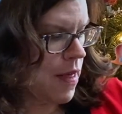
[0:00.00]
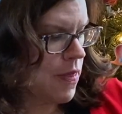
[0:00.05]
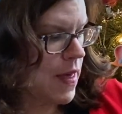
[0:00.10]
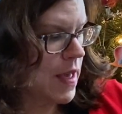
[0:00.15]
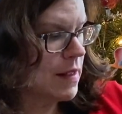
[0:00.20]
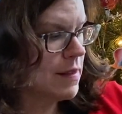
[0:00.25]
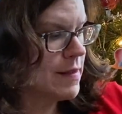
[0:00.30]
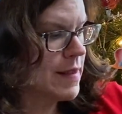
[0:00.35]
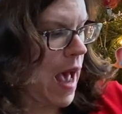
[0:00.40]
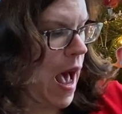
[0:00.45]

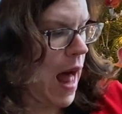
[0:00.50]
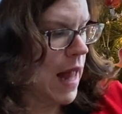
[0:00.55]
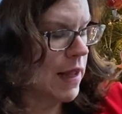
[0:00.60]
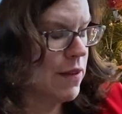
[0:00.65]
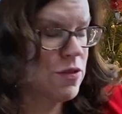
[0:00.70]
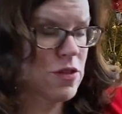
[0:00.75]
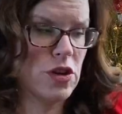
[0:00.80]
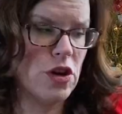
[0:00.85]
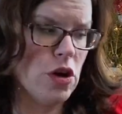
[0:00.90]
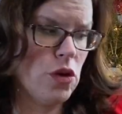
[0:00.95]
Thanks to
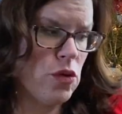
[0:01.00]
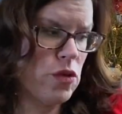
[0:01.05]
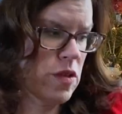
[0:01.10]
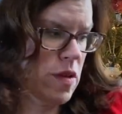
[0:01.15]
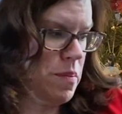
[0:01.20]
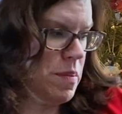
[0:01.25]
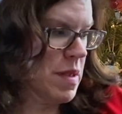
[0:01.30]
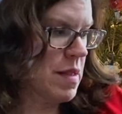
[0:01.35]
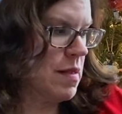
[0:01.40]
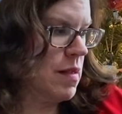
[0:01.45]
Olive's nose
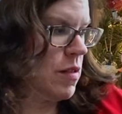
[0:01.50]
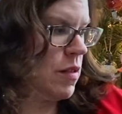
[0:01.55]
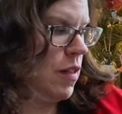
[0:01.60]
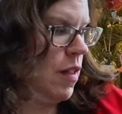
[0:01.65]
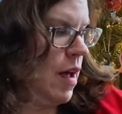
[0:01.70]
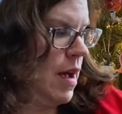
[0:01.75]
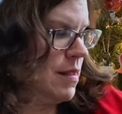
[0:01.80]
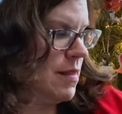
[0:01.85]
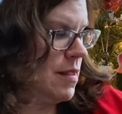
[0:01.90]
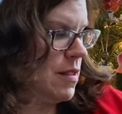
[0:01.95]
and Mrs.
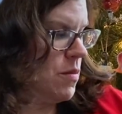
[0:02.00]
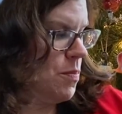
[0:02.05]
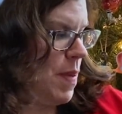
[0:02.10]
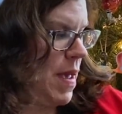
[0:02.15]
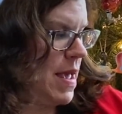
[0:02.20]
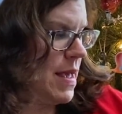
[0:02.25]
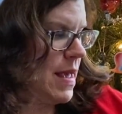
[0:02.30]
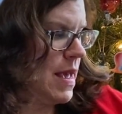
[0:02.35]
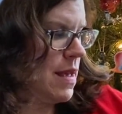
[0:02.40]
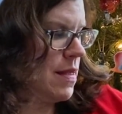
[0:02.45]
Claus's
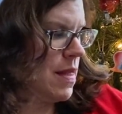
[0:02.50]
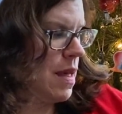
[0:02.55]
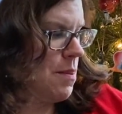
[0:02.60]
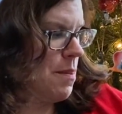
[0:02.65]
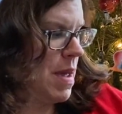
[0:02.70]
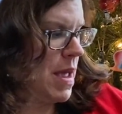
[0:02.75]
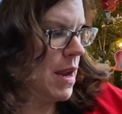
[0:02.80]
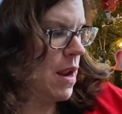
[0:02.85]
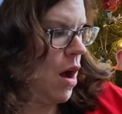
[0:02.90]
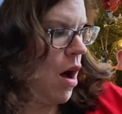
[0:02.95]
baking, they
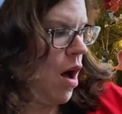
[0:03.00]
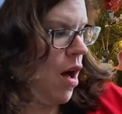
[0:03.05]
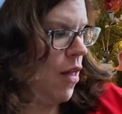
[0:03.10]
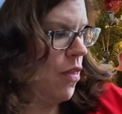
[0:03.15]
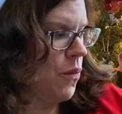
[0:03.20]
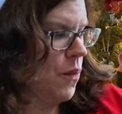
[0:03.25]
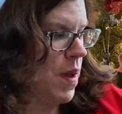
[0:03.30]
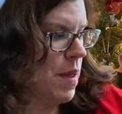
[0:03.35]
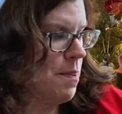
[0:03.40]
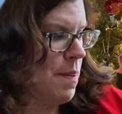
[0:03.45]
made it all
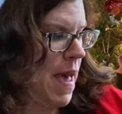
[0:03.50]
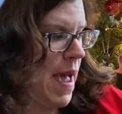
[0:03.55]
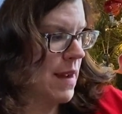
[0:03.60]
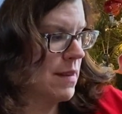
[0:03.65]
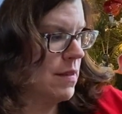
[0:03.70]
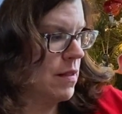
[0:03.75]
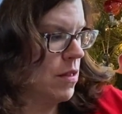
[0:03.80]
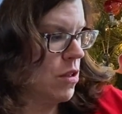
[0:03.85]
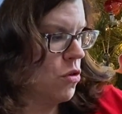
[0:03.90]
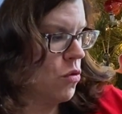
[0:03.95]
the way back
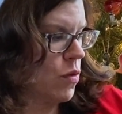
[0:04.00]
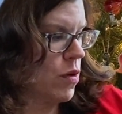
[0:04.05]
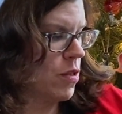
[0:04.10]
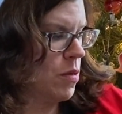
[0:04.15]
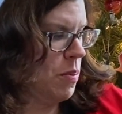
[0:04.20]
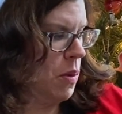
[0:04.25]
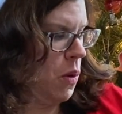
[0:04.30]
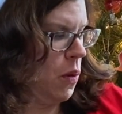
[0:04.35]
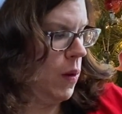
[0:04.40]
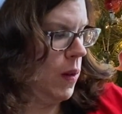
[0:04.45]
to the
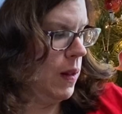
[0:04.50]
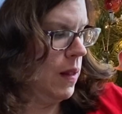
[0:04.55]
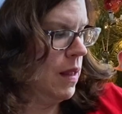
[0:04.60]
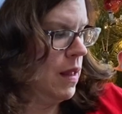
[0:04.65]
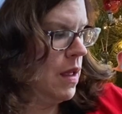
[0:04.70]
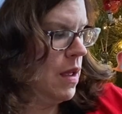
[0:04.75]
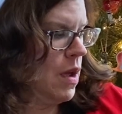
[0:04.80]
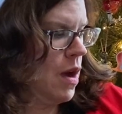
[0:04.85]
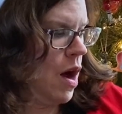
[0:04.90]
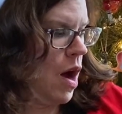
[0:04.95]
North Pole.
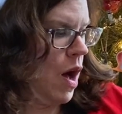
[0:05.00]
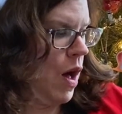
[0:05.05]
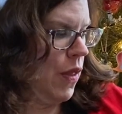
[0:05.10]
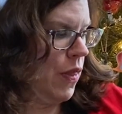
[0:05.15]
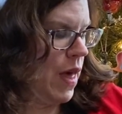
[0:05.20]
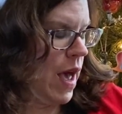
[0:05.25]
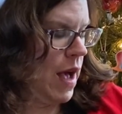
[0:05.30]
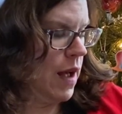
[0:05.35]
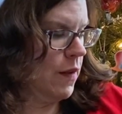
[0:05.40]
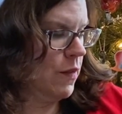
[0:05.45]
All
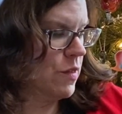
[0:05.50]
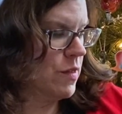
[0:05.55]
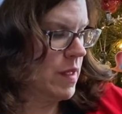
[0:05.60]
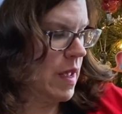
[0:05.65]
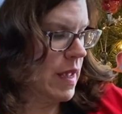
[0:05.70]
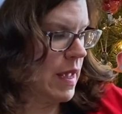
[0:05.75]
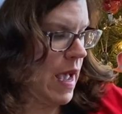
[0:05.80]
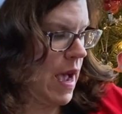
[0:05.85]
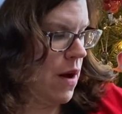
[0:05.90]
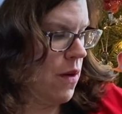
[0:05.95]
the elves
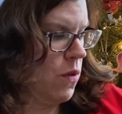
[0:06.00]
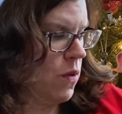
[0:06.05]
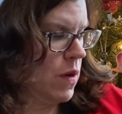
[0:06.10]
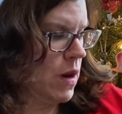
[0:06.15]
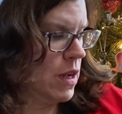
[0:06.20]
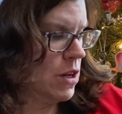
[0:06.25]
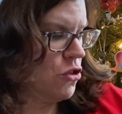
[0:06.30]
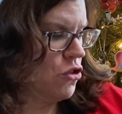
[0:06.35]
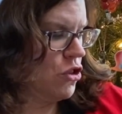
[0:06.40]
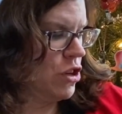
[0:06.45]
sang out
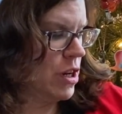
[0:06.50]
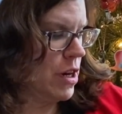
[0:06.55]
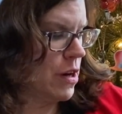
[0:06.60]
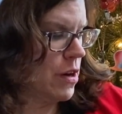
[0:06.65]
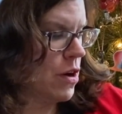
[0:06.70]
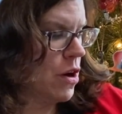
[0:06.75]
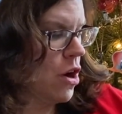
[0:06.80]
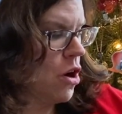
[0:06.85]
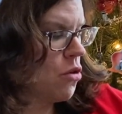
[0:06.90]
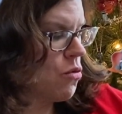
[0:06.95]
a
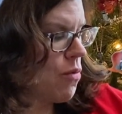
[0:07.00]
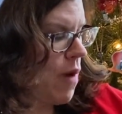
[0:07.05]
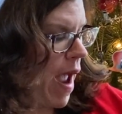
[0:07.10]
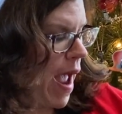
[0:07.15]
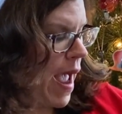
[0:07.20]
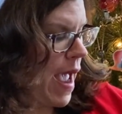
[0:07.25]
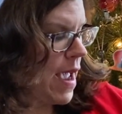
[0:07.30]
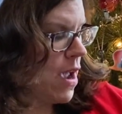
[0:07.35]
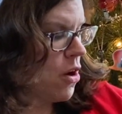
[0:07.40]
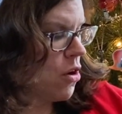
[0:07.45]
cheer.
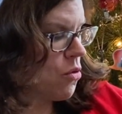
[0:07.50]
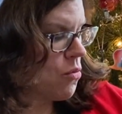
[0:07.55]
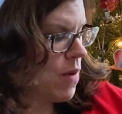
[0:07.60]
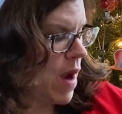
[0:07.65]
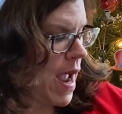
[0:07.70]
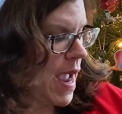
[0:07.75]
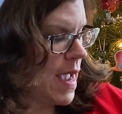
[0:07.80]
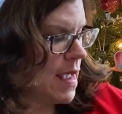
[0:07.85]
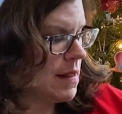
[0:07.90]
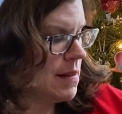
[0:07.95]
Hooray,
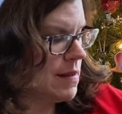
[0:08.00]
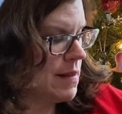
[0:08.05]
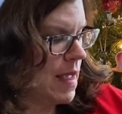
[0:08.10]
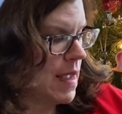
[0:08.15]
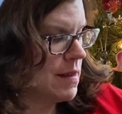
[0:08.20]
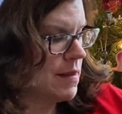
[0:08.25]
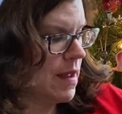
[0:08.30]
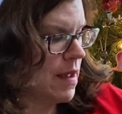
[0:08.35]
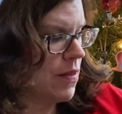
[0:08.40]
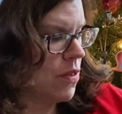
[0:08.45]
hooray,
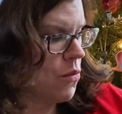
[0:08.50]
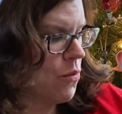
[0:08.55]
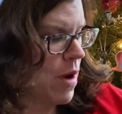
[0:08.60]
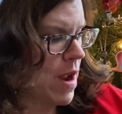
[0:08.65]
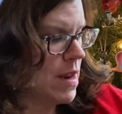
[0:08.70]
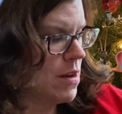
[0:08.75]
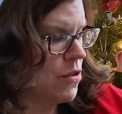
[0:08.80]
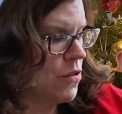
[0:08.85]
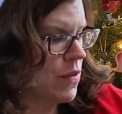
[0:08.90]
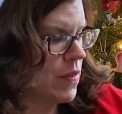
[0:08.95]
Santa and the
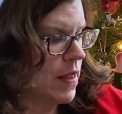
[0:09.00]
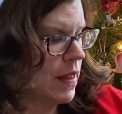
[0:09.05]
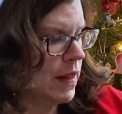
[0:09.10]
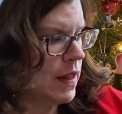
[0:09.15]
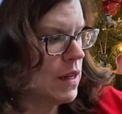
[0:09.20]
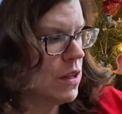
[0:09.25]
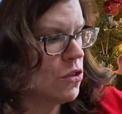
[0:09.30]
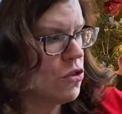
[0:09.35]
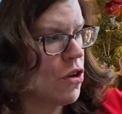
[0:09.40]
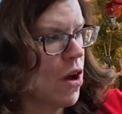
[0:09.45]
reindeer and the
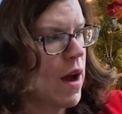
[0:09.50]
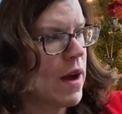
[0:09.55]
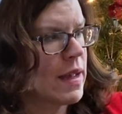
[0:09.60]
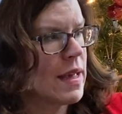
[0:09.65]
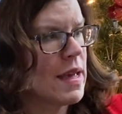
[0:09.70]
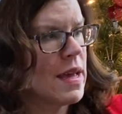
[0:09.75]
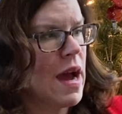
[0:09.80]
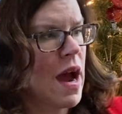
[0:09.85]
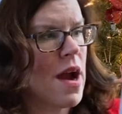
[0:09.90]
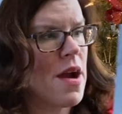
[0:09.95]
little
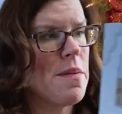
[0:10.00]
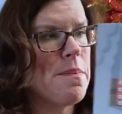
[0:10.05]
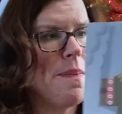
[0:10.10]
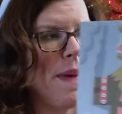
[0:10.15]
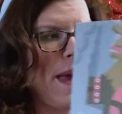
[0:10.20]
doggie are